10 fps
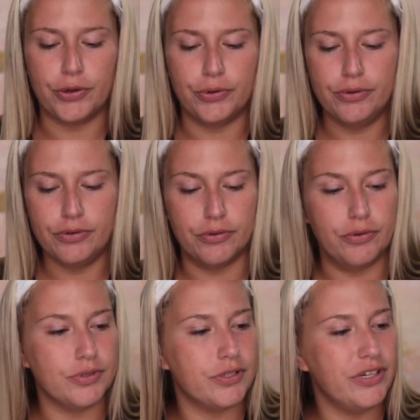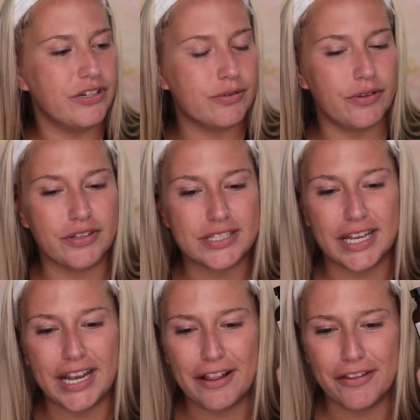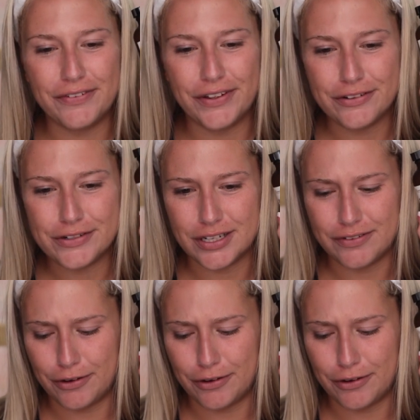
Ooh, so here's what it looks like. I love how their stuff